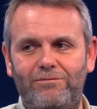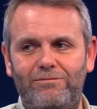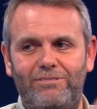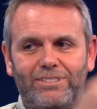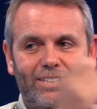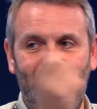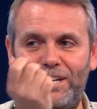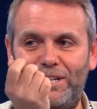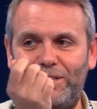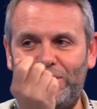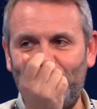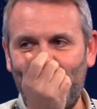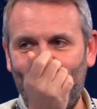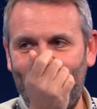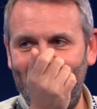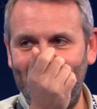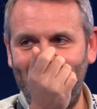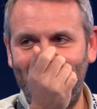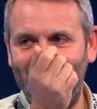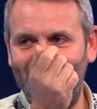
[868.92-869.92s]
taken
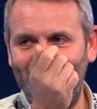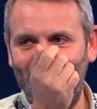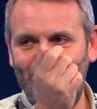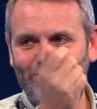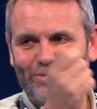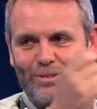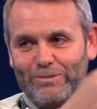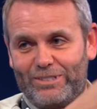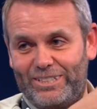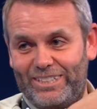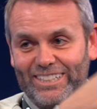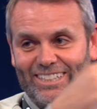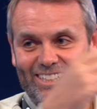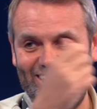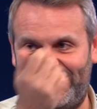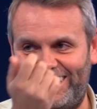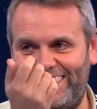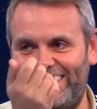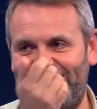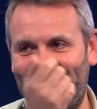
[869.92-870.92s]
away because
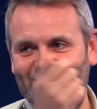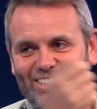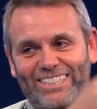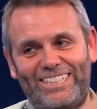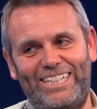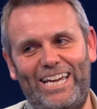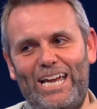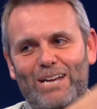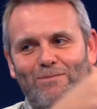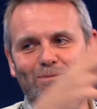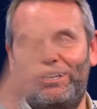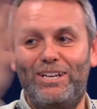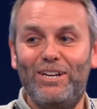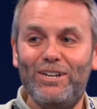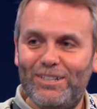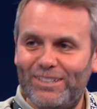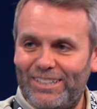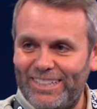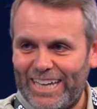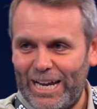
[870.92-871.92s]
the
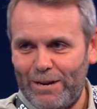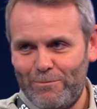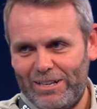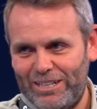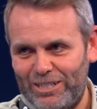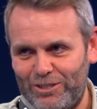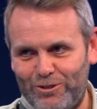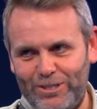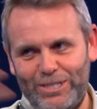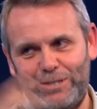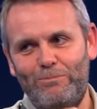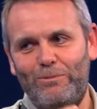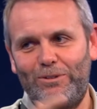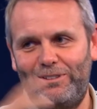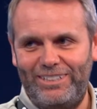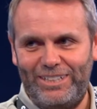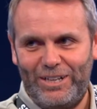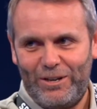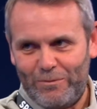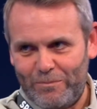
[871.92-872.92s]
gaming industry
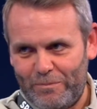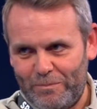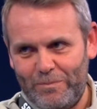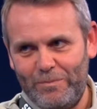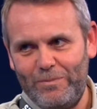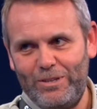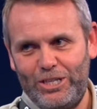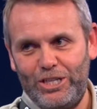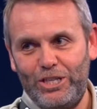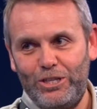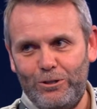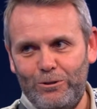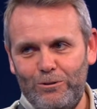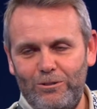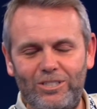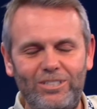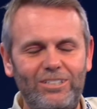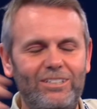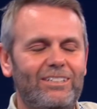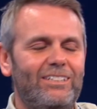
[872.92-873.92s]
is
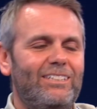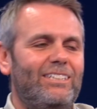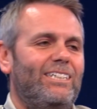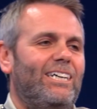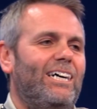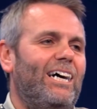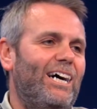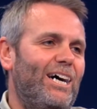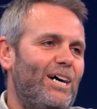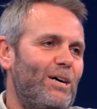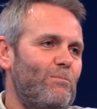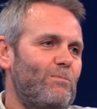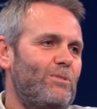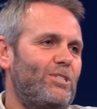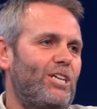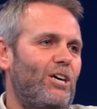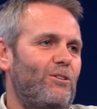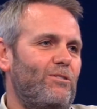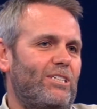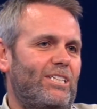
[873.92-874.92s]
huge. Yeah.
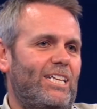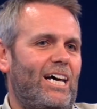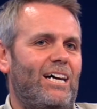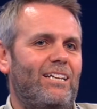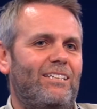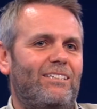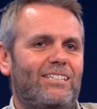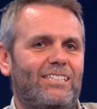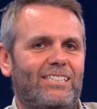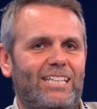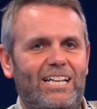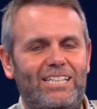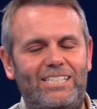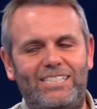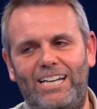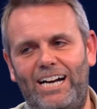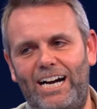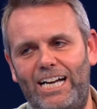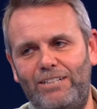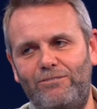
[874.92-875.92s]
So there's that
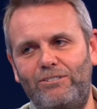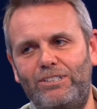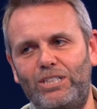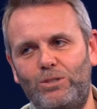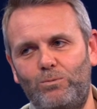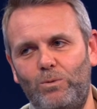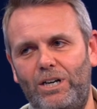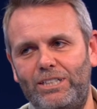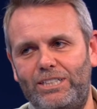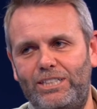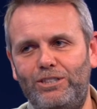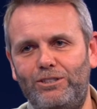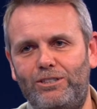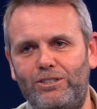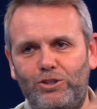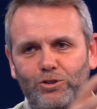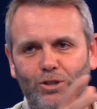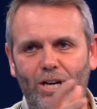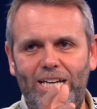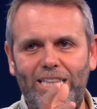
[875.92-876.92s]
side of it as well, that you can
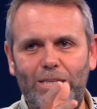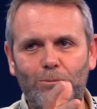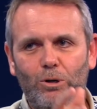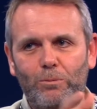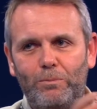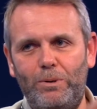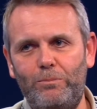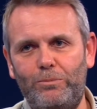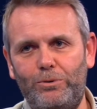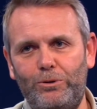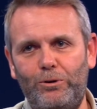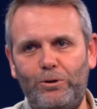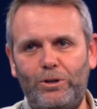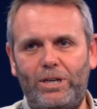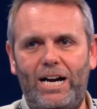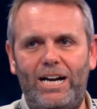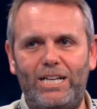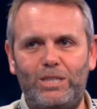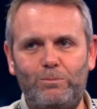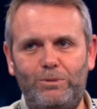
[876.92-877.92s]
train them up in
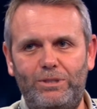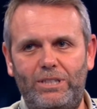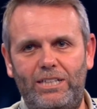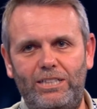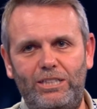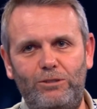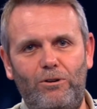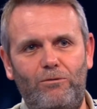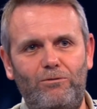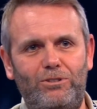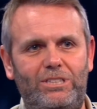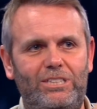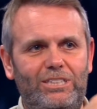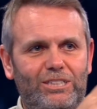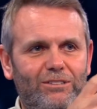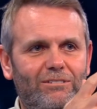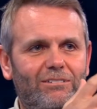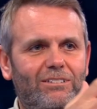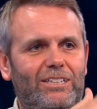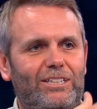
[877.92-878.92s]
broadcast, but then you
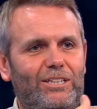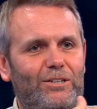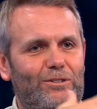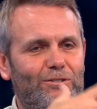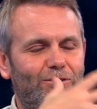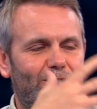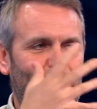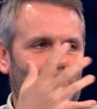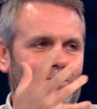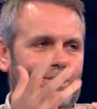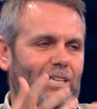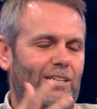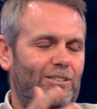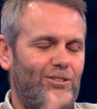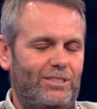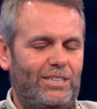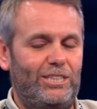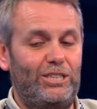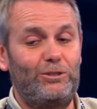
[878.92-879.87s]
obviously there is a potential that you